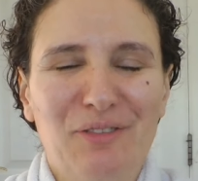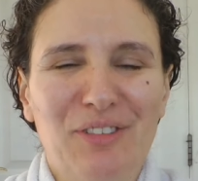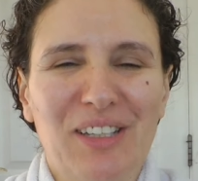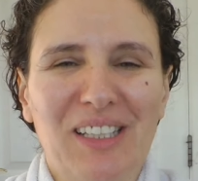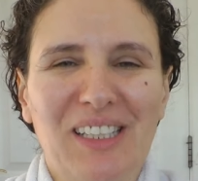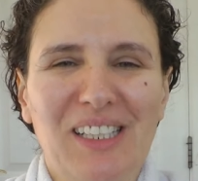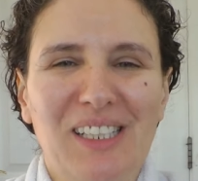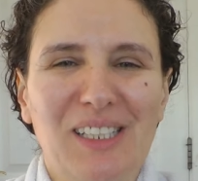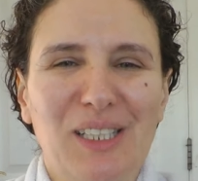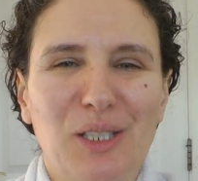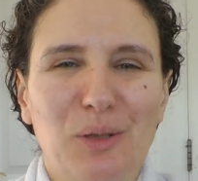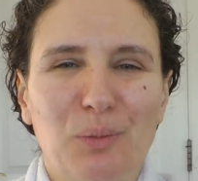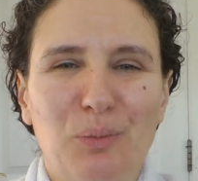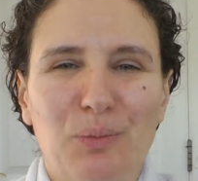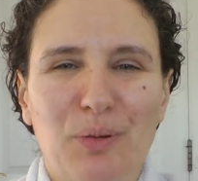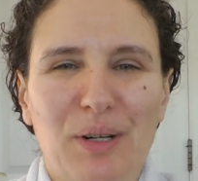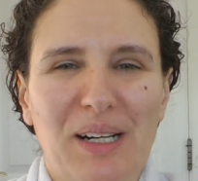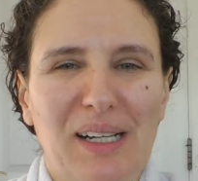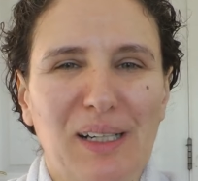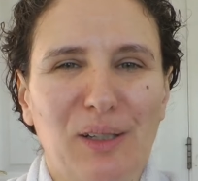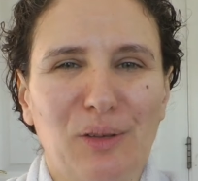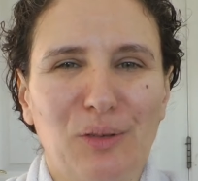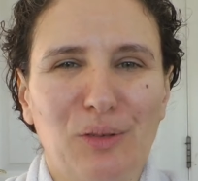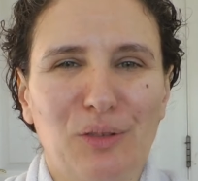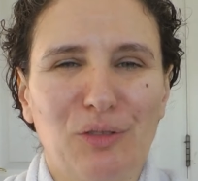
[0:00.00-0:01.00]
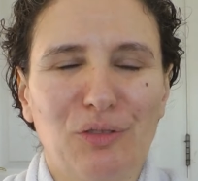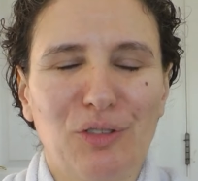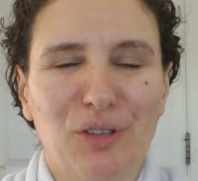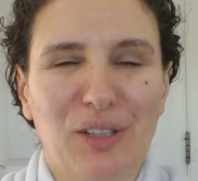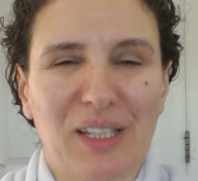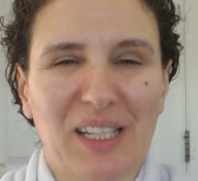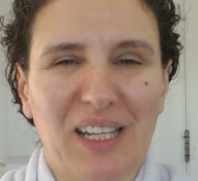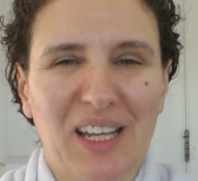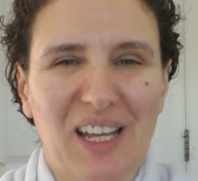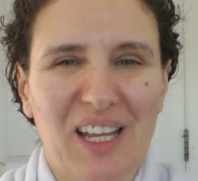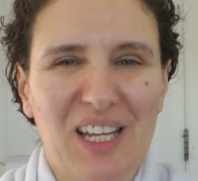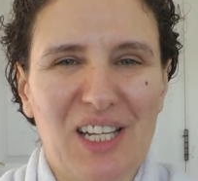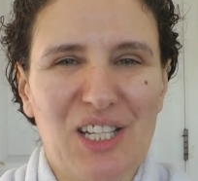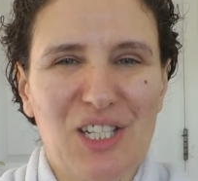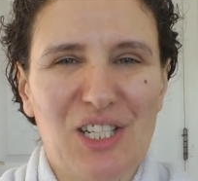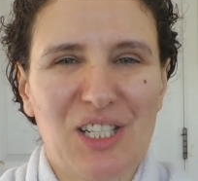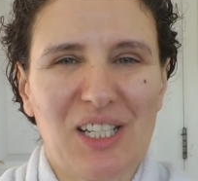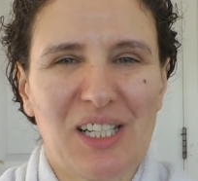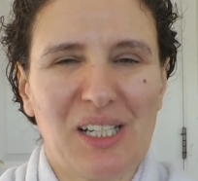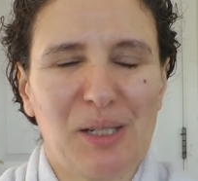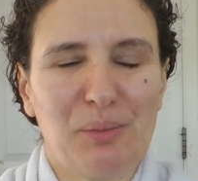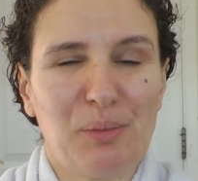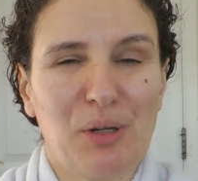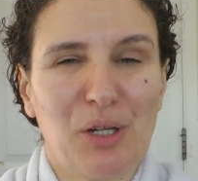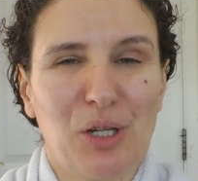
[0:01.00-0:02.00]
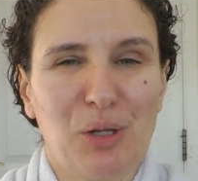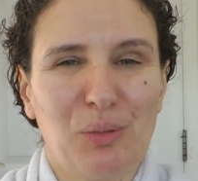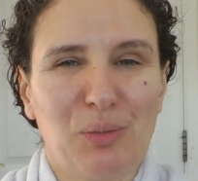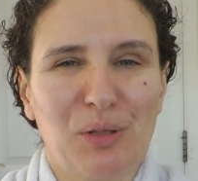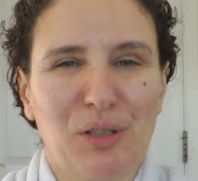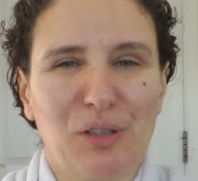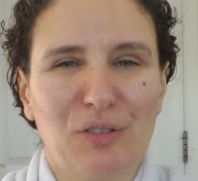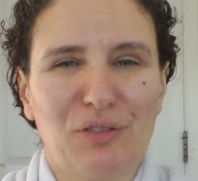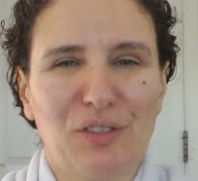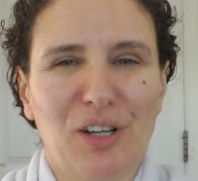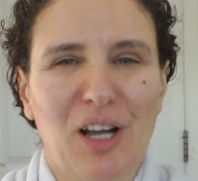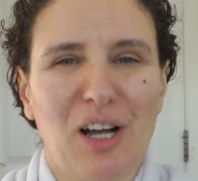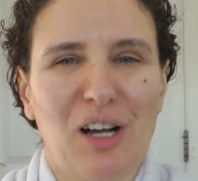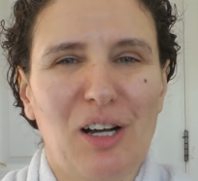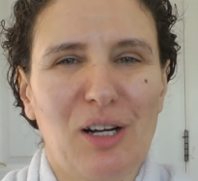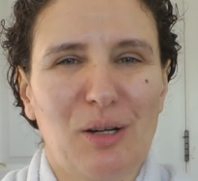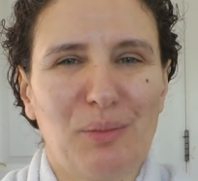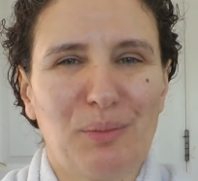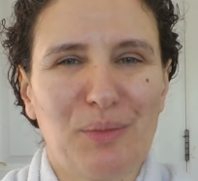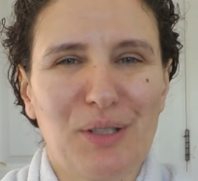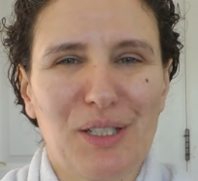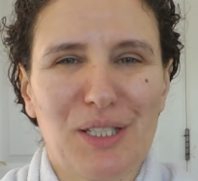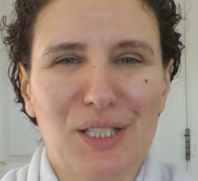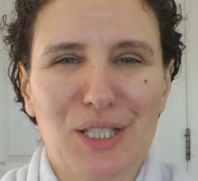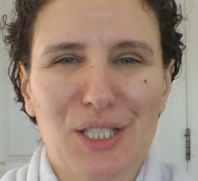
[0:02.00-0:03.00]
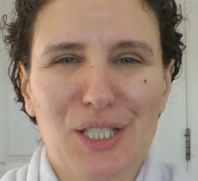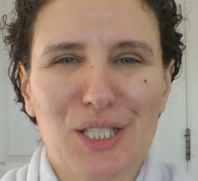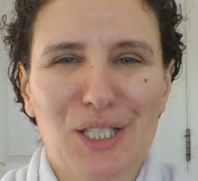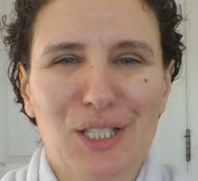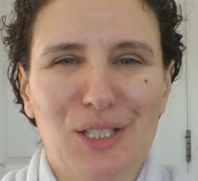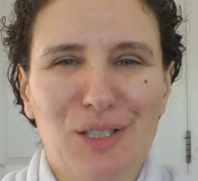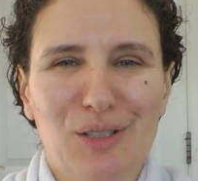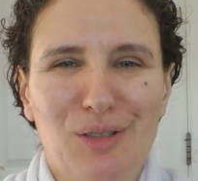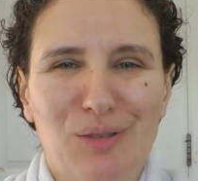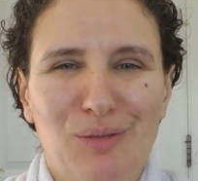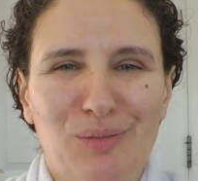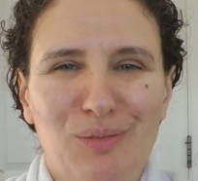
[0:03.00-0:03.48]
Feel a little proud for engaging in a moment of calmness.